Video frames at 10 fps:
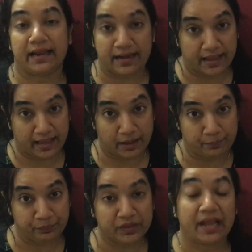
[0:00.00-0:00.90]
ten A
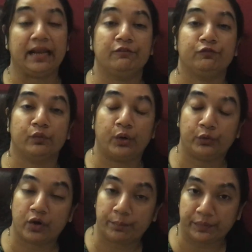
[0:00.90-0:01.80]
M And if you
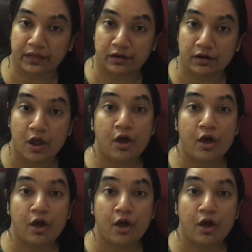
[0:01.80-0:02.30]
want to appear